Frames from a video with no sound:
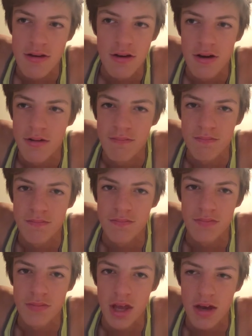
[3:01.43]
not
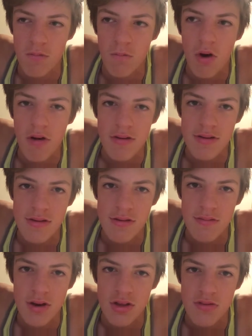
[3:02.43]
like worry too
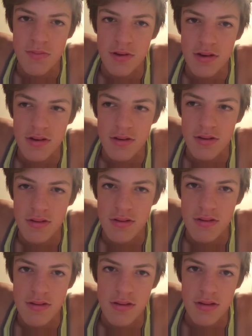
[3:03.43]
much
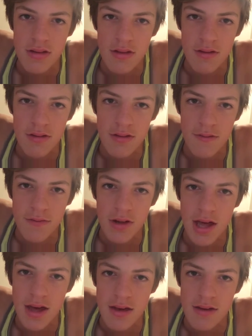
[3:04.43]
because the
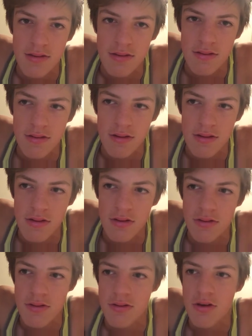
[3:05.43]
flags, because on
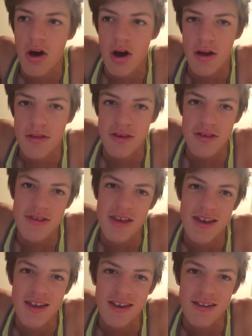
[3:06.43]
the signs it
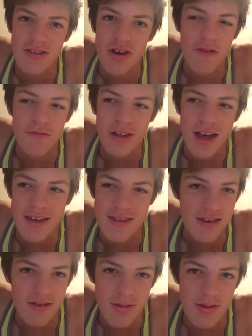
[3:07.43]
said no flags
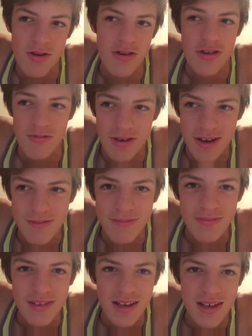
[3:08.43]
equals no swim.
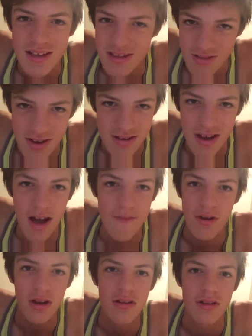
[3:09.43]
So I
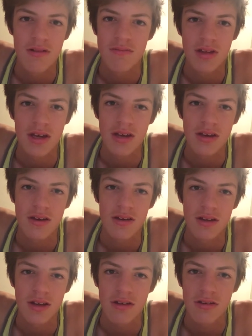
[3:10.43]
follow them, like
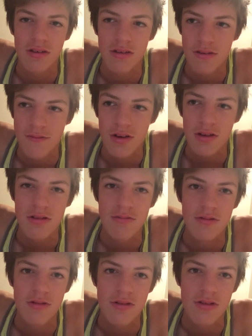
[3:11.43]
you follow the
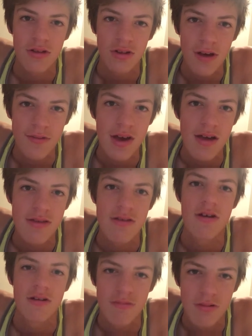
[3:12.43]
rules. The lifeguards
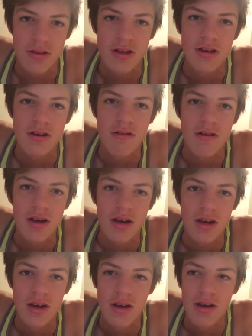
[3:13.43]
know what they're doing,
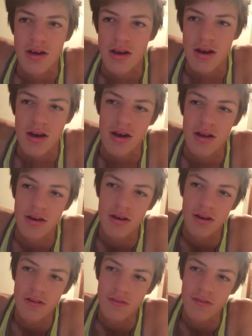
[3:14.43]
and